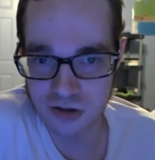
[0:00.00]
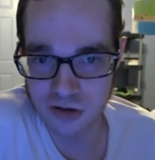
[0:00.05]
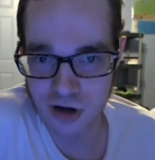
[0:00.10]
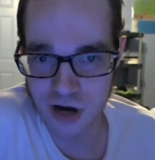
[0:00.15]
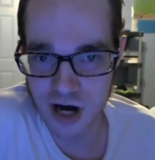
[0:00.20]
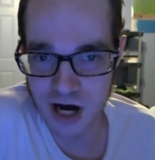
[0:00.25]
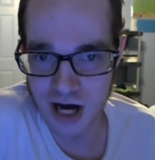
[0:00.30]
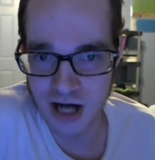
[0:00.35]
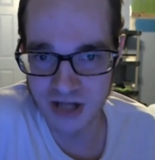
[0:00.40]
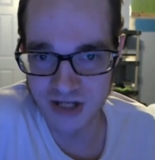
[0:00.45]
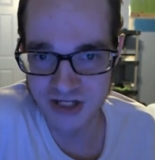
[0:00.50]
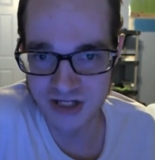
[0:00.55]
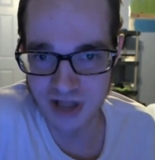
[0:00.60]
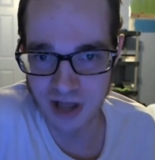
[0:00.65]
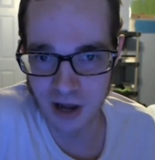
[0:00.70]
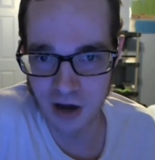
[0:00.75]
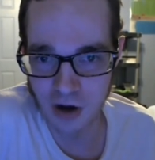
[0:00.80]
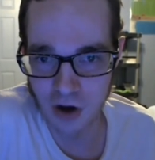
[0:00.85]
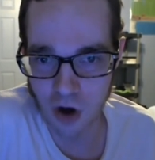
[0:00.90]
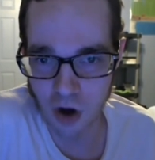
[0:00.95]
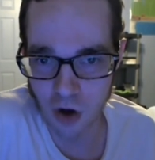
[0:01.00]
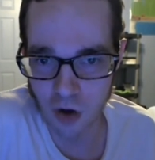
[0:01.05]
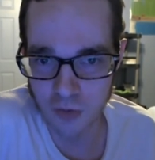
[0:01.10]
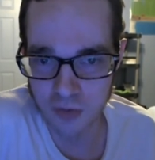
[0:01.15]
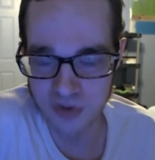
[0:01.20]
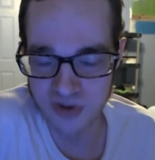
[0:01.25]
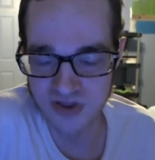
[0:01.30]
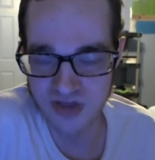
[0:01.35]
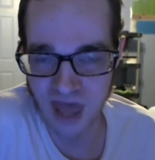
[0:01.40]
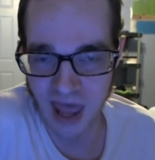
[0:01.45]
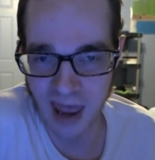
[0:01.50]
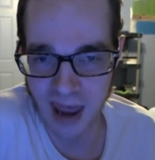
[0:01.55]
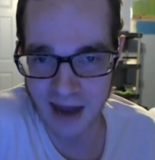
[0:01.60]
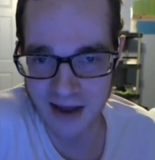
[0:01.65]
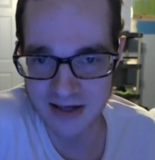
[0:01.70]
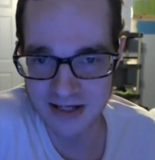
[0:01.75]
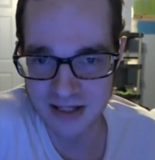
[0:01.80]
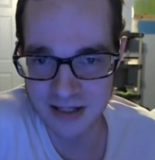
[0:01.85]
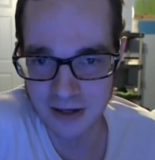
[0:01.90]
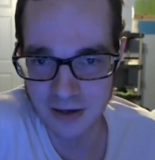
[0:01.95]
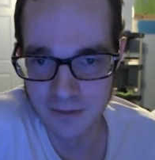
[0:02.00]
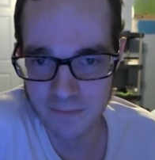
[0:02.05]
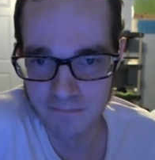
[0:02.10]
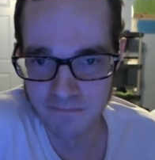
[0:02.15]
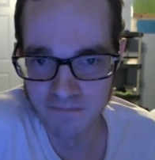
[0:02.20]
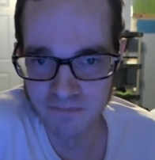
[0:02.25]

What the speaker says: crossed and hope that